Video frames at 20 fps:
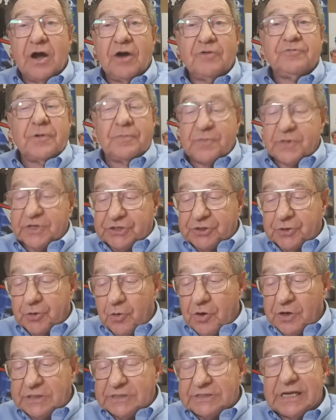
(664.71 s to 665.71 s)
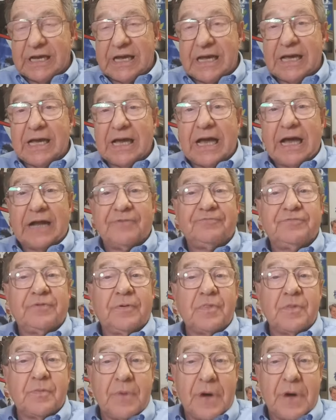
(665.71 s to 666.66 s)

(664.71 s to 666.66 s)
from the source and from the